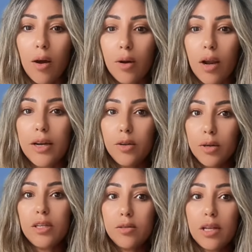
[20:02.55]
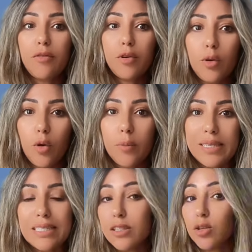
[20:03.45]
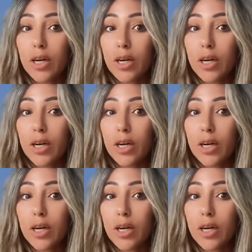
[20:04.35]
online, you can use that for your own business.